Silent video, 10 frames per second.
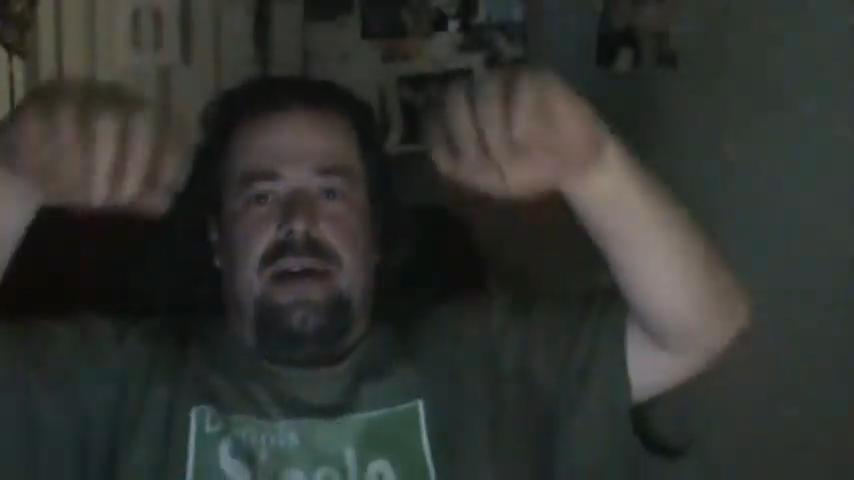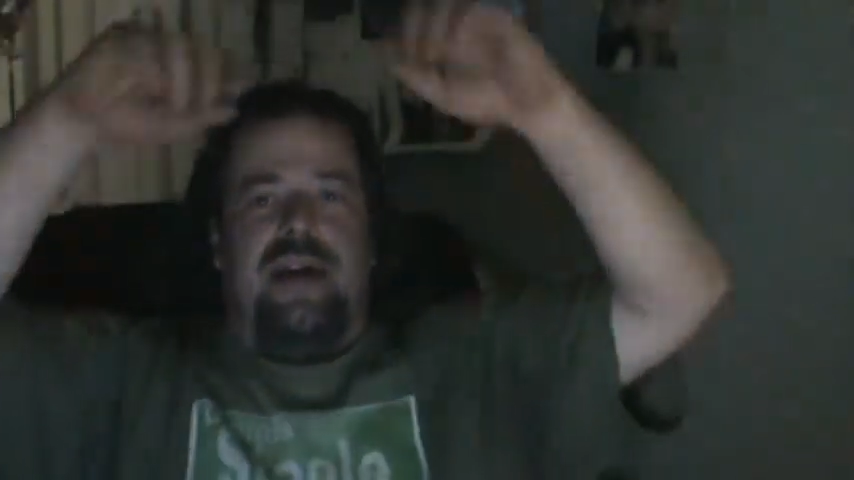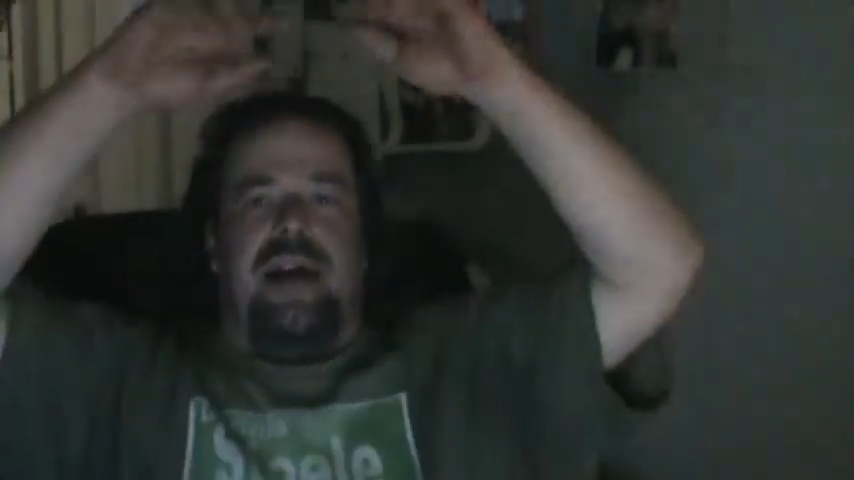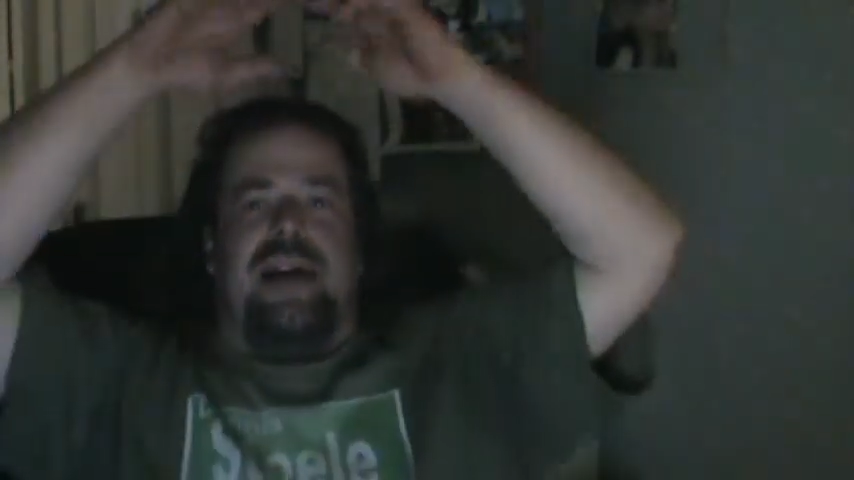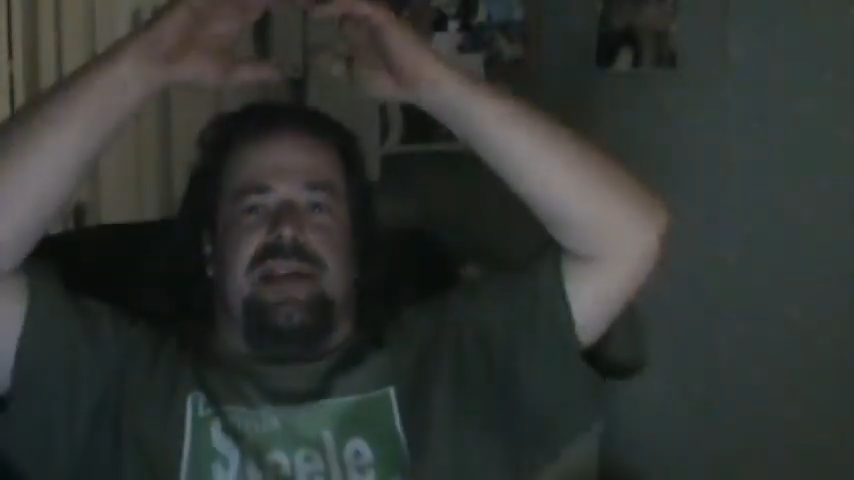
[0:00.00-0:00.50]

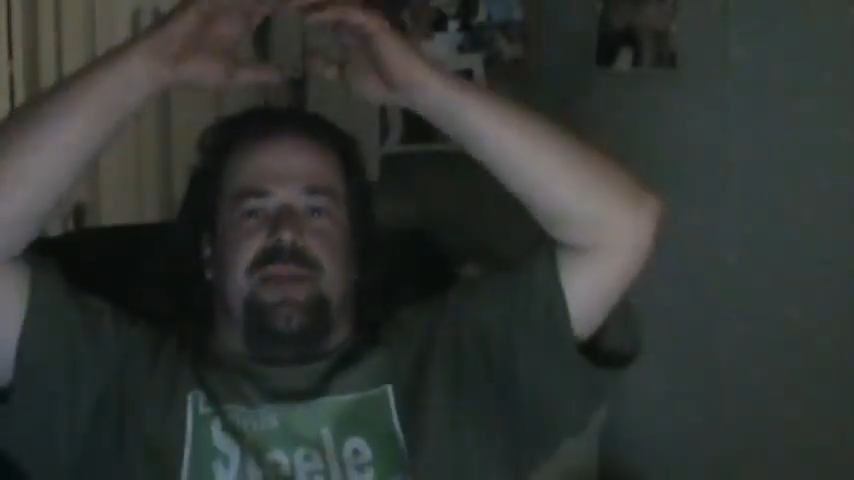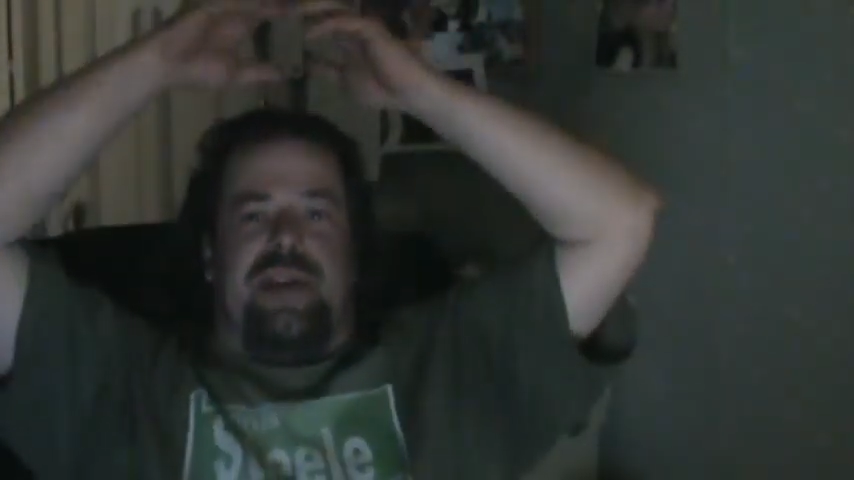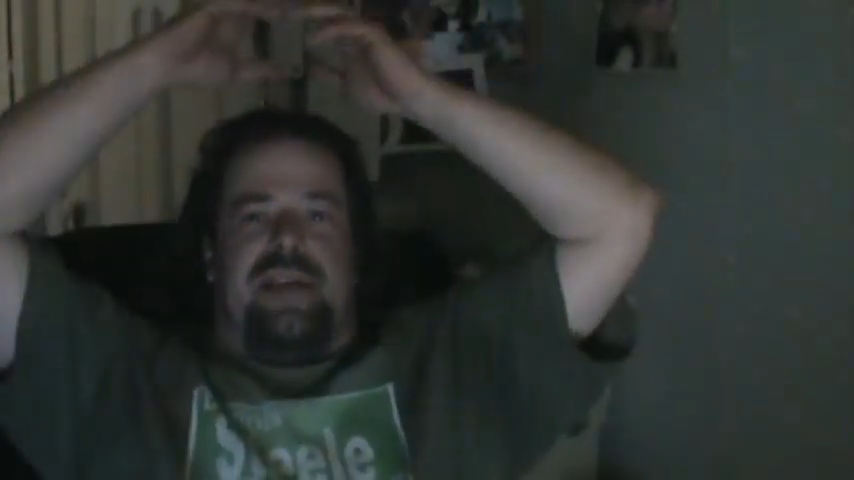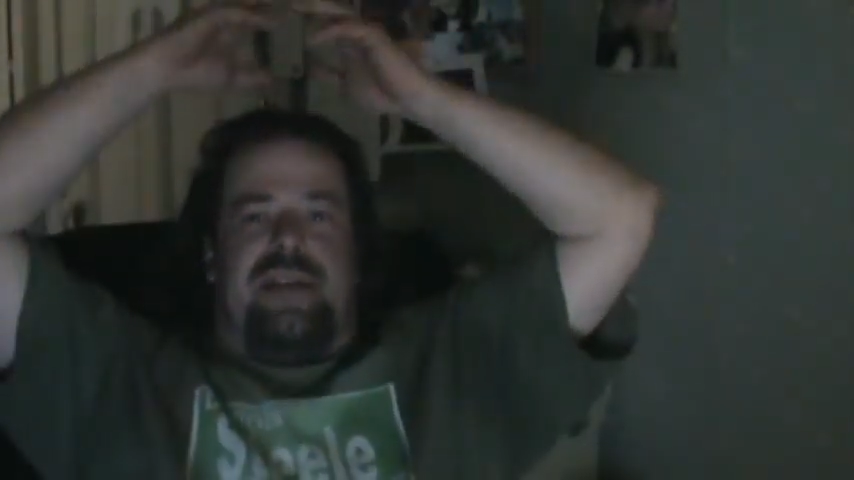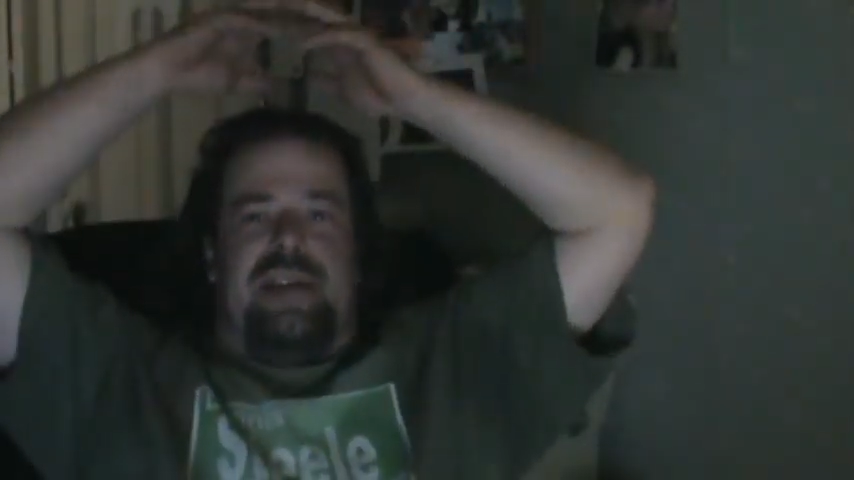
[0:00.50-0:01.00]
That's
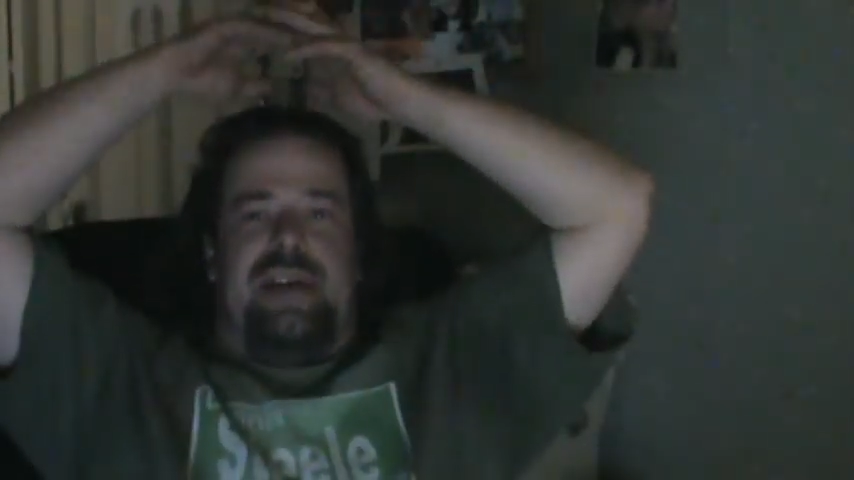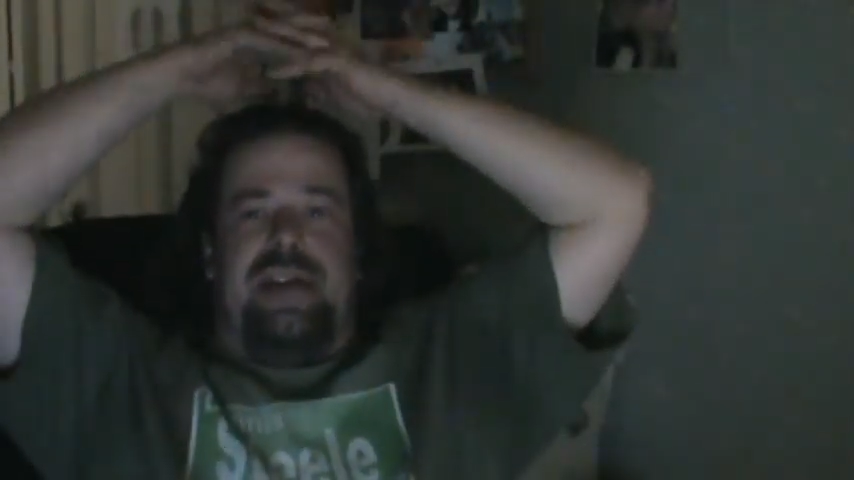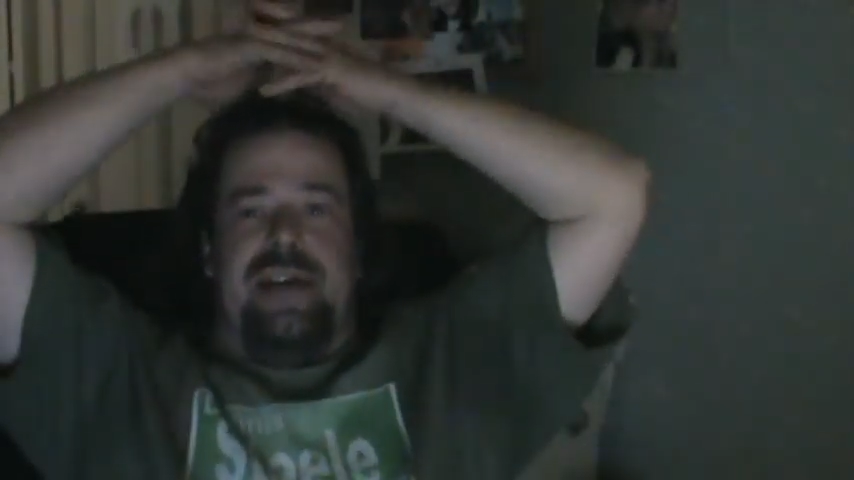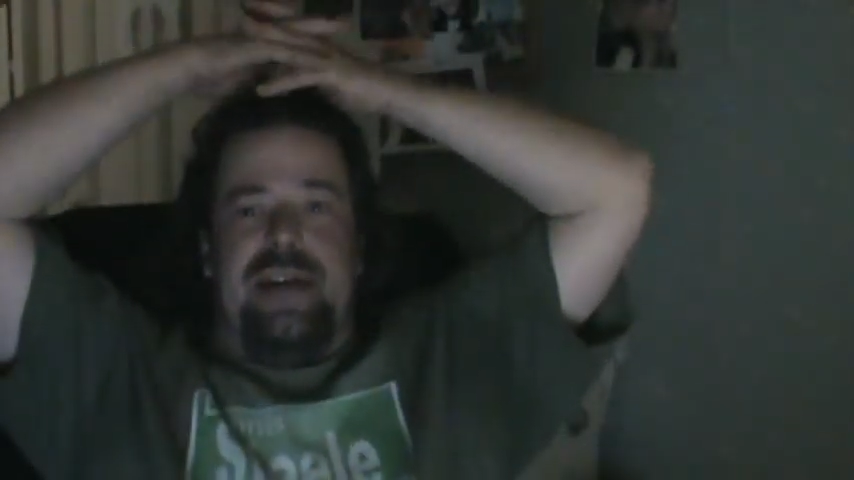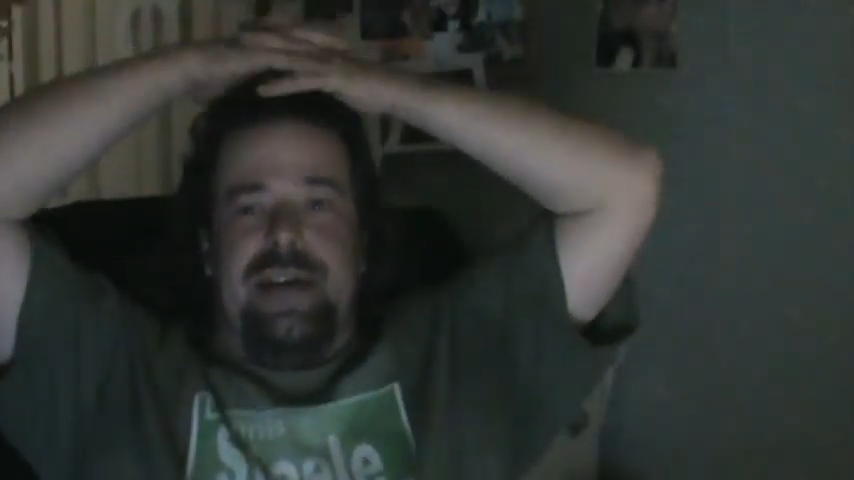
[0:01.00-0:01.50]
better.
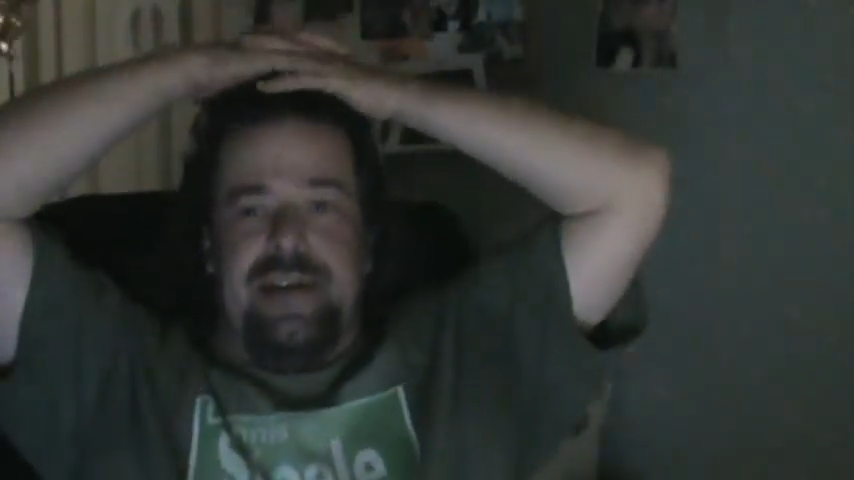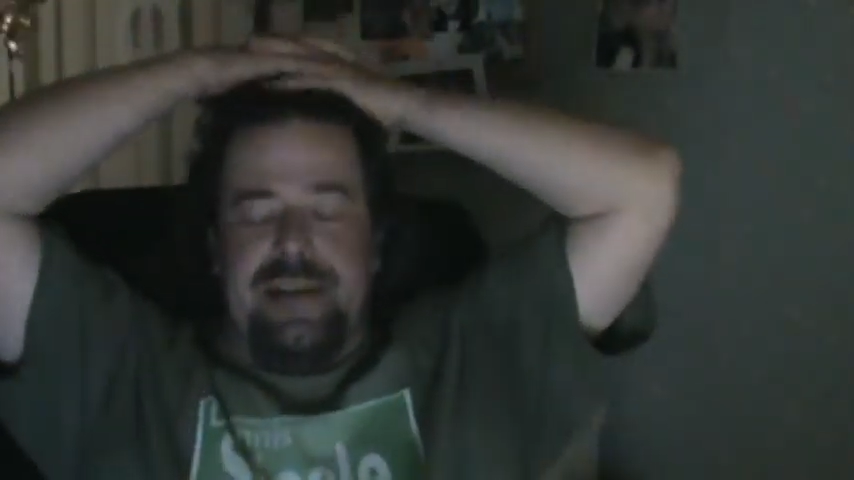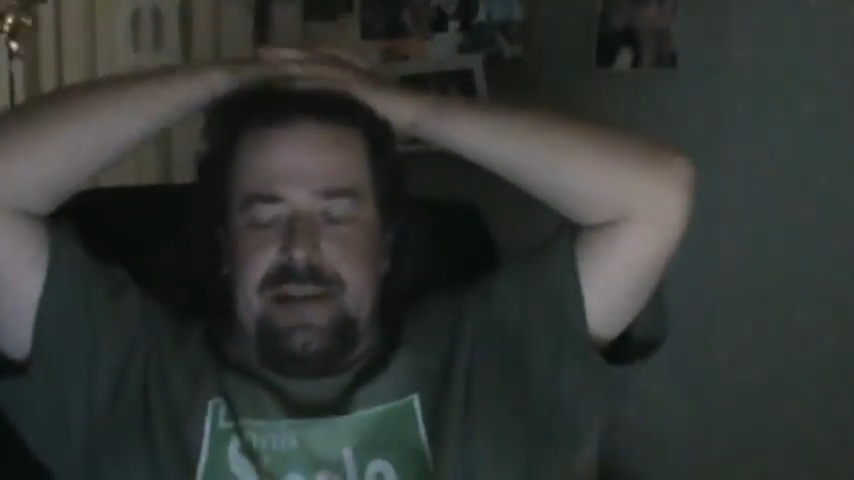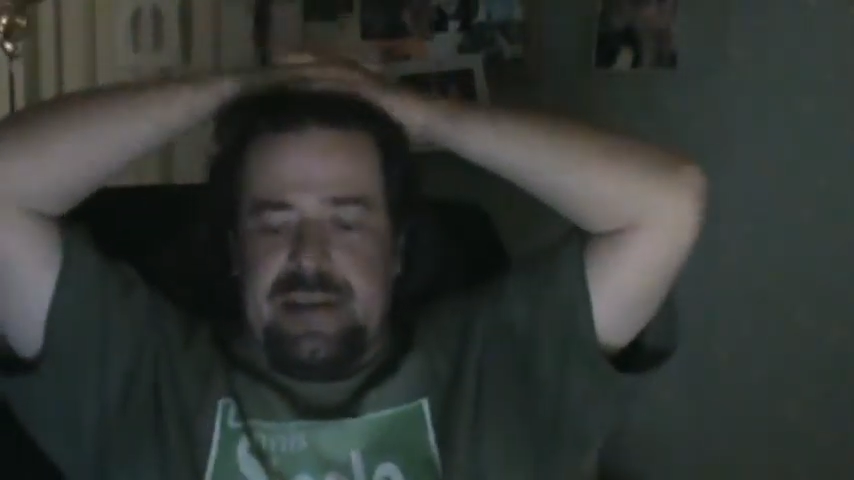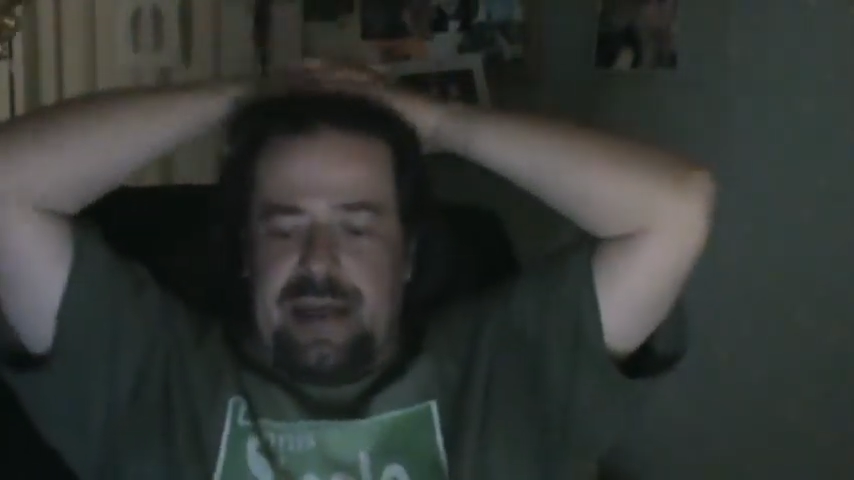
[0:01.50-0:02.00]

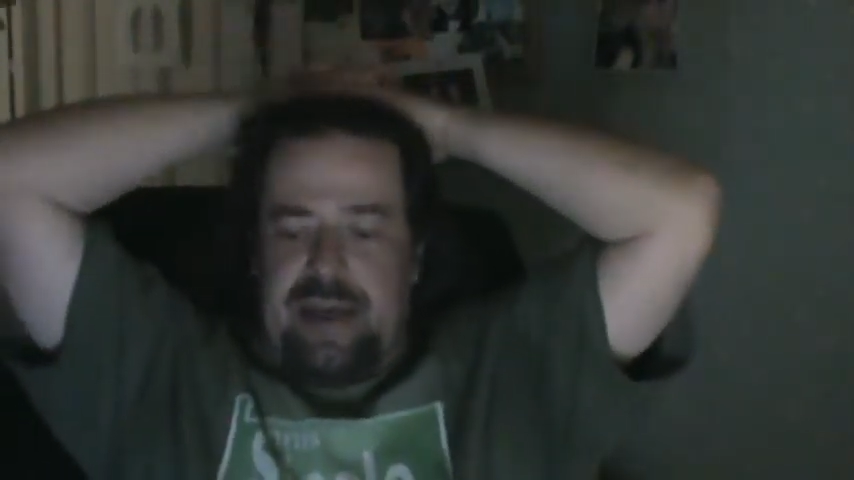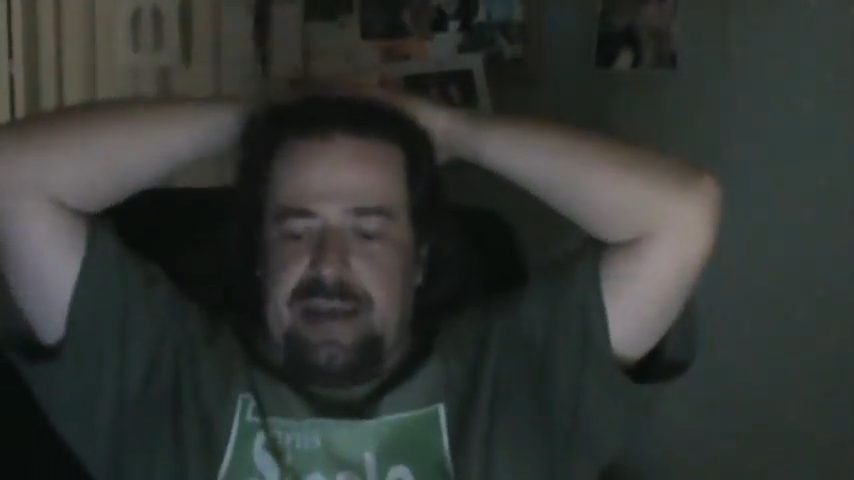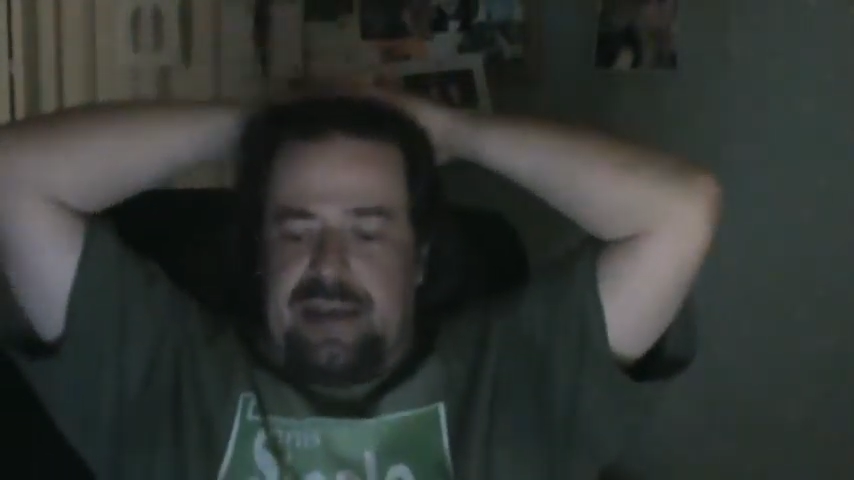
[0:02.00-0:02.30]
Today